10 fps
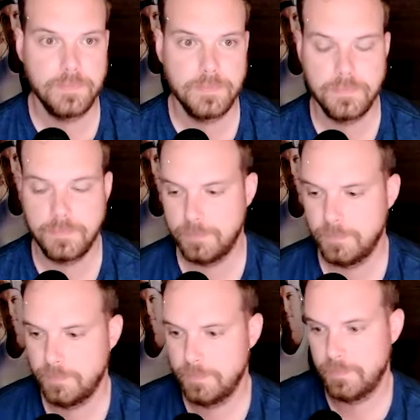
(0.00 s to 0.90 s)

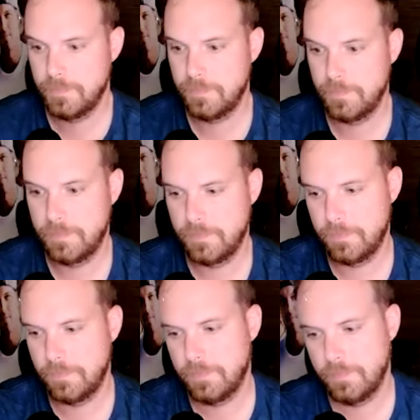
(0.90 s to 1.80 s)

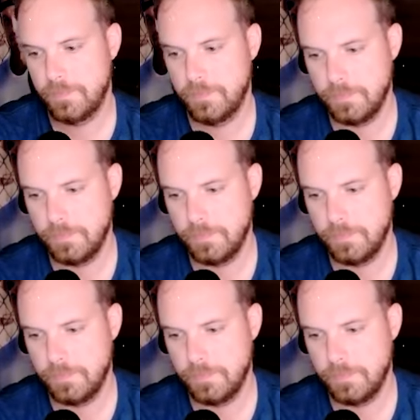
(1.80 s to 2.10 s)
No words are spoken by the person on screen.